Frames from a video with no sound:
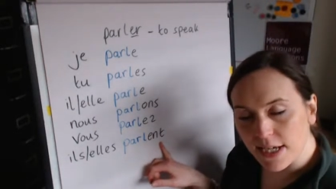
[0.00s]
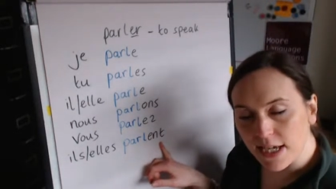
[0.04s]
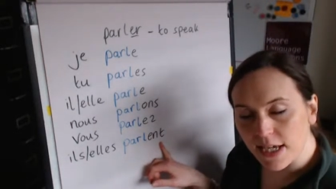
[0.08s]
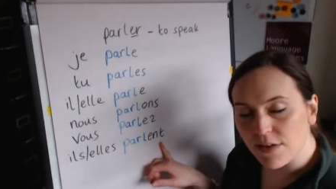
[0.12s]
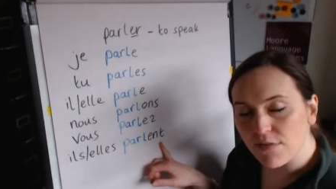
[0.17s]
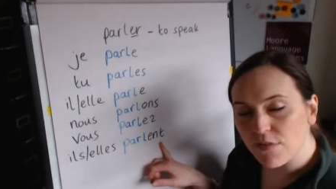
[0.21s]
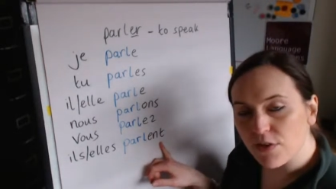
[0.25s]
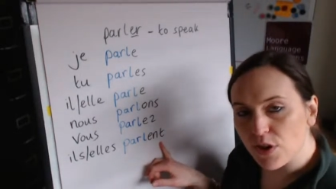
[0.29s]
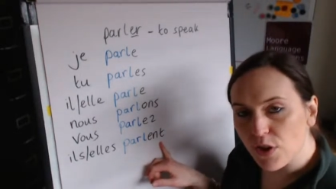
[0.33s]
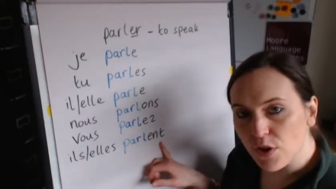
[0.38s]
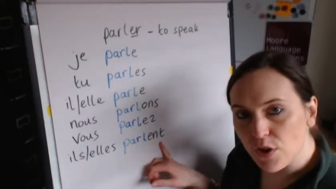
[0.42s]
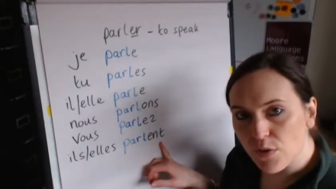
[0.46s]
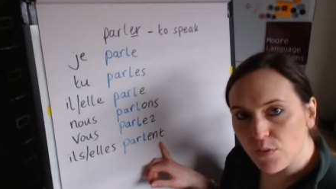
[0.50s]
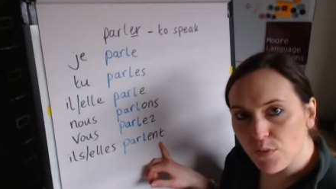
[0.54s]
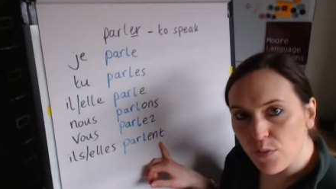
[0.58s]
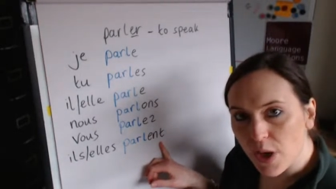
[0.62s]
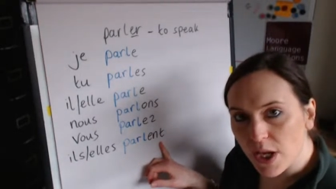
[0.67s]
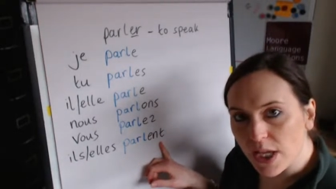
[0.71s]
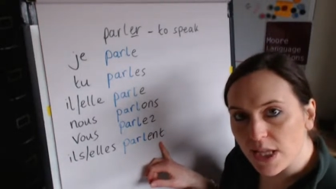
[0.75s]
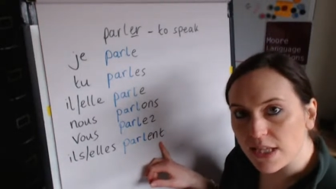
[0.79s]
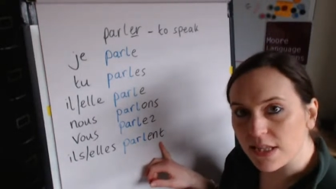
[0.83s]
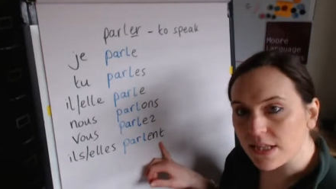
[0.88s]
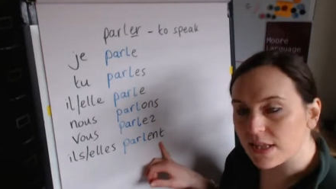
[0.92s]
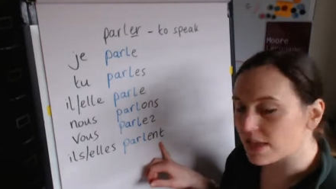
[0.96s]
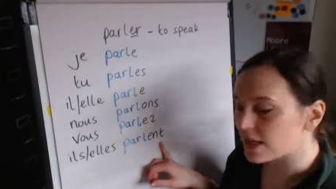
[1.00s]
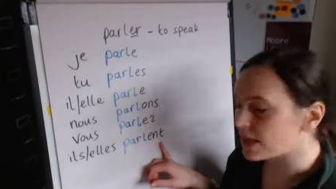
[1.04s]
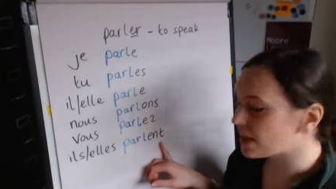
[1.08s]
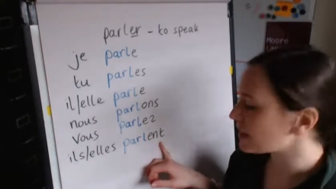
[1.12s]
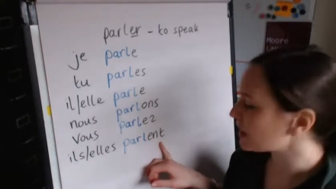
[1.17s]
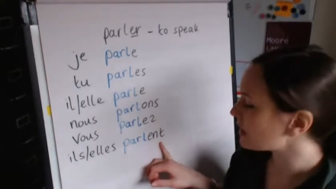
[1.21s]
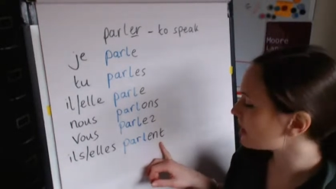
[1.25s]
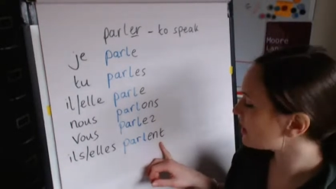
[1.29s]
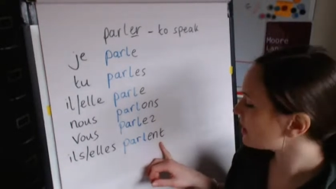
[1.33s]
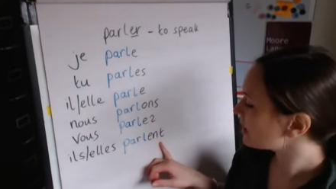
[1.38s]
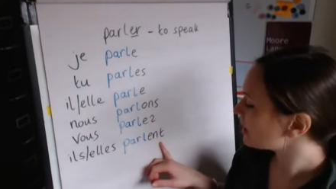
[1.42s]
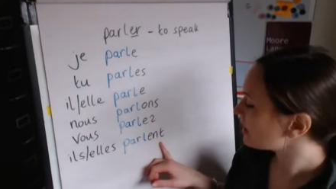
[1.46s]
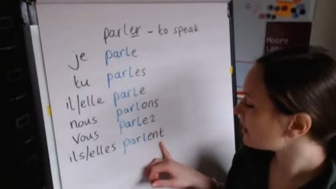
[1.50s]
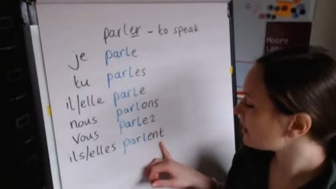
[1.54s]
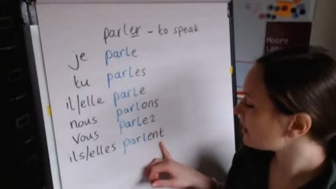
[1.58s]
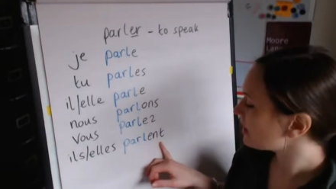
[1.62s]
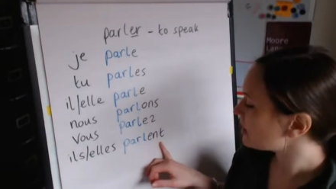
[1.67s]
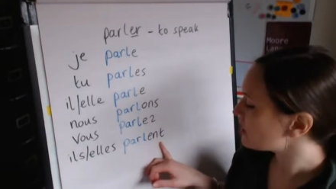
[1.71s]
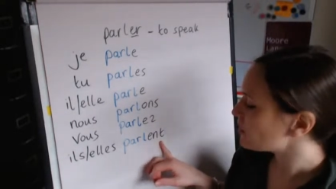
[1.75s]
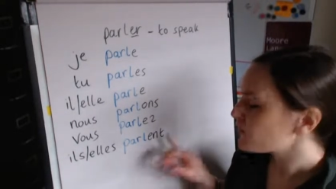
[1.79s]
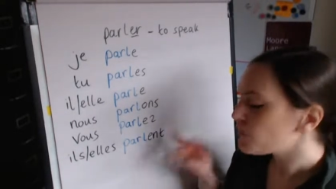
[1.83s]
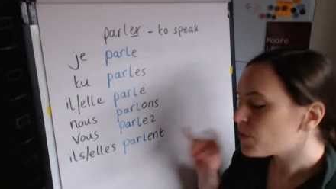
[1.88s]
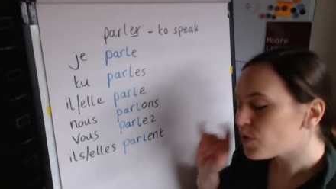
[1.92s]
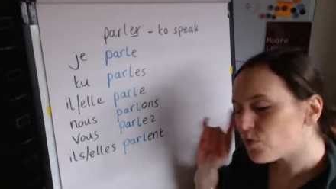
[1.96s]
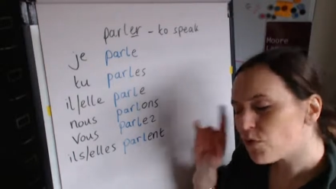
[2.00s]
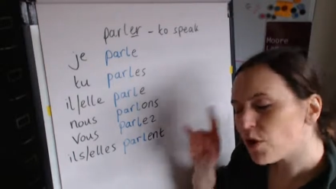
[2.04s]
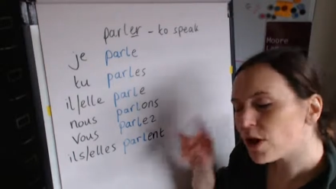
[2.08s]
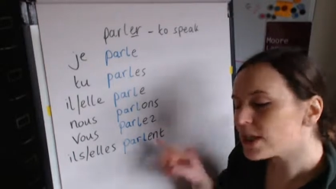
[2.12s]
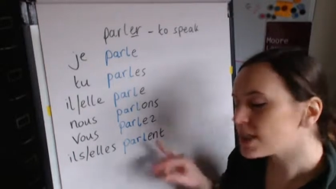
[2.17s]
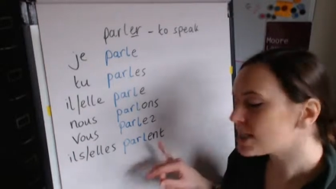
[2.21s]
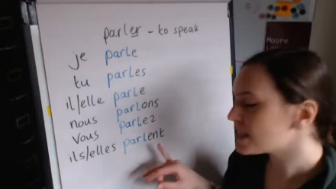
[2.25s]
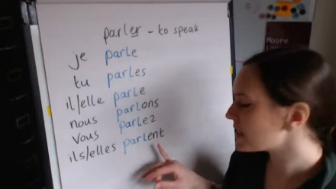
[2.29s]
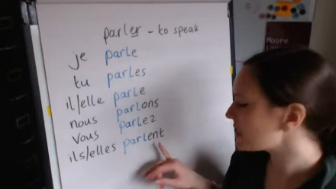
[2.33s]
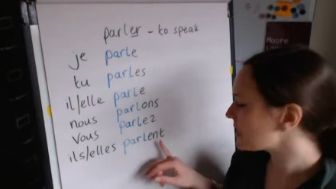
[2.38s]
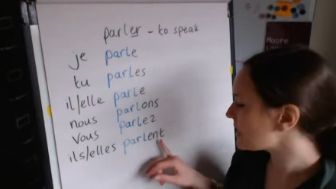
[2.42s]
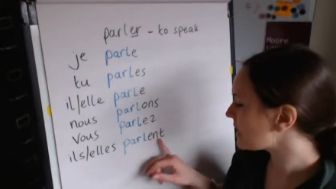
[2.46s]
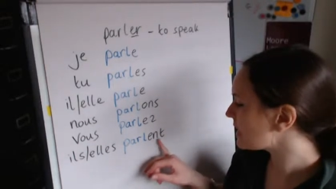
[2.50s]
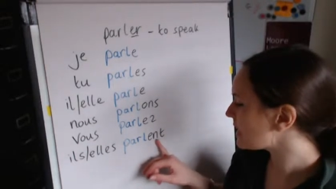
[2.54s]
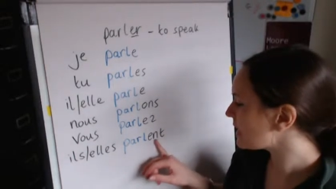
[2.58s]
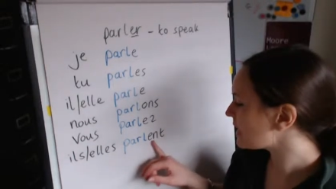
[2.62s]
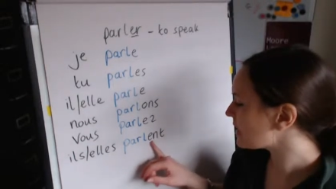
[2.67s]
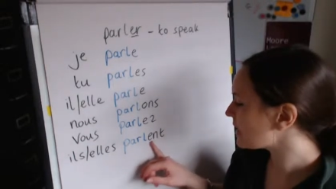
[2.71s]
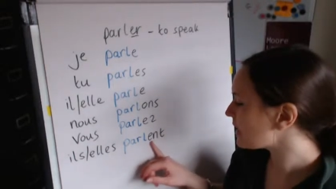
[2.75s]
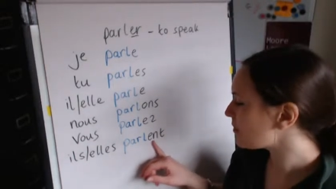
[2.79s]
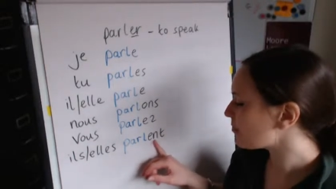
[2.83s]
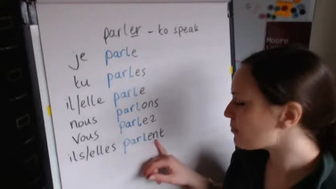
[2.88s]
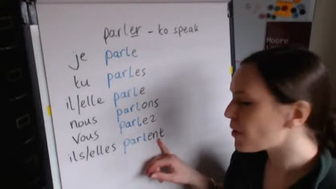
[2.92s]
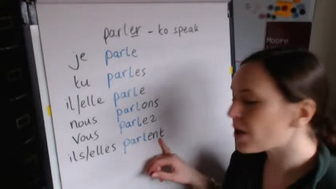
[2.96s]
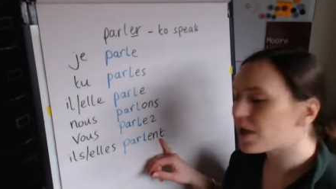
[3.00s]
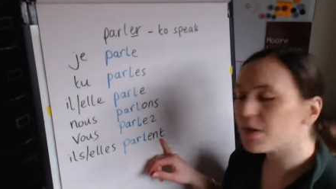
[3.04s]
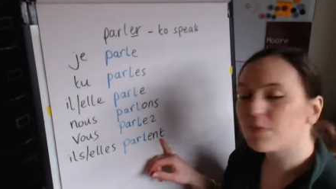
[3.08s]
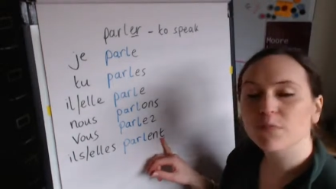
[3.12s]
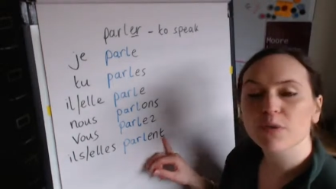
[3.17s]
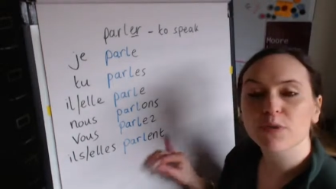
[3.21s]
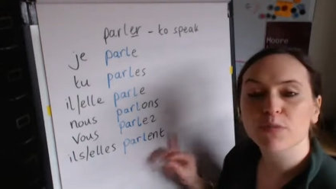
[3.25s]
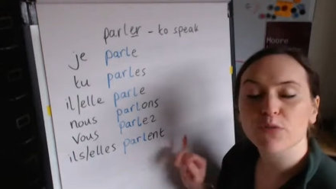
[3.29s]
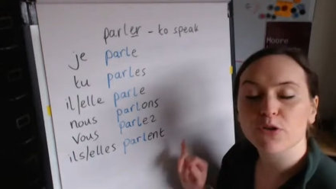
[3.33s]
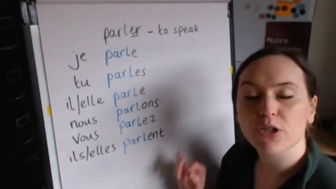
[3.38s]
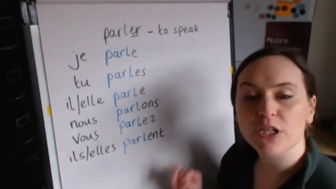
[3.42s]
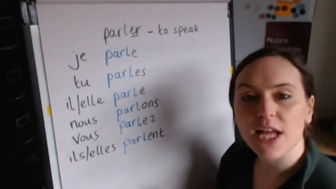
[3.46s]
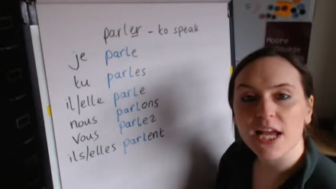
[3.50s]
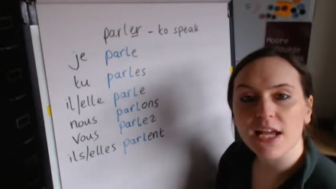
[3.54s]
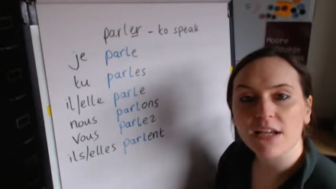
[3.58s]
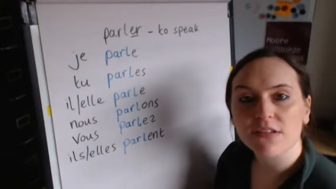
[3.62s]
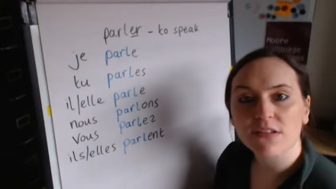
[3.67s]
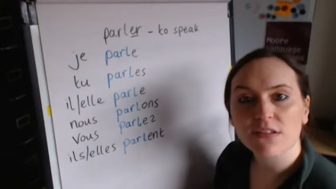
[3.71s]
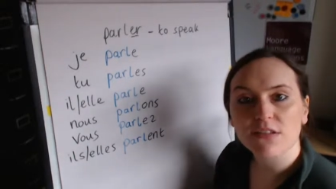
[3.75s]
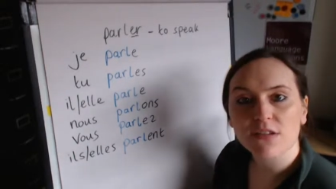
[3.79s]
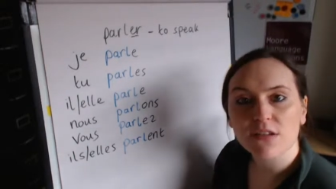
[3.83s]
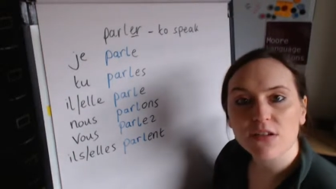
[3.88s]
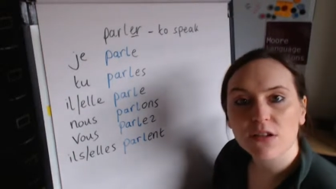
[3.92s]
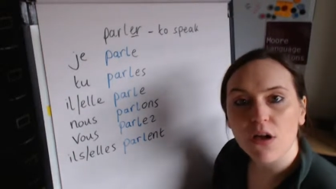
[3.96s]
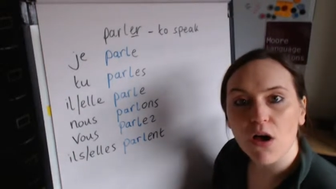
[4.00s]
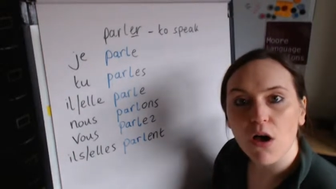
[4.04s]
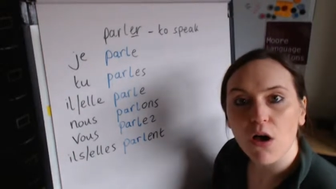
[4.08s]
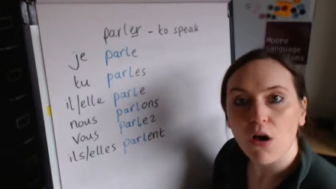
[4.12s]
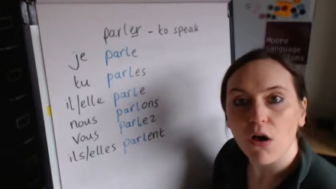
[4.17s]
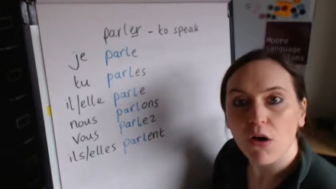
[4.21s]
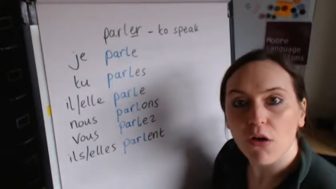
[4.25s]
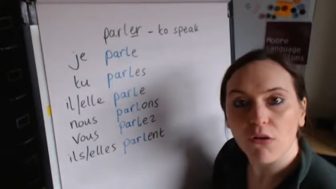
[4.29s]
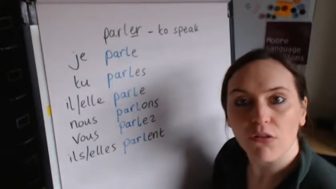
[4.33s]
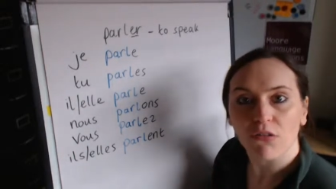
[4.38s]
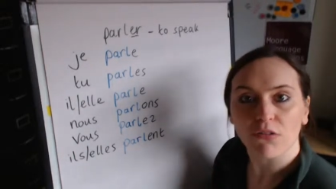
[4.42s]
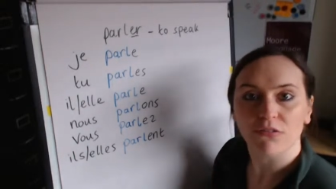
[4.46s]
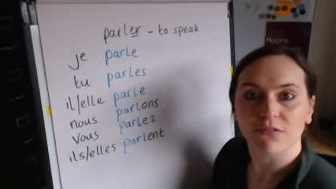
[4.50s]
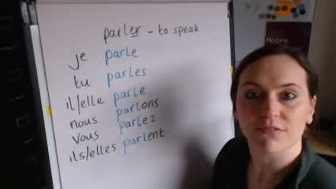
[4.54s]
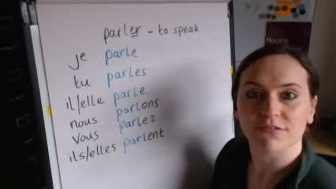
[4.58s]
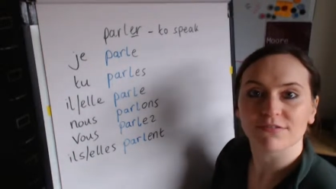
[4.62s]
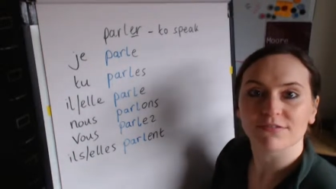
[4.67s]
Even though you might think, you'd be right to think that it might be pronounced en.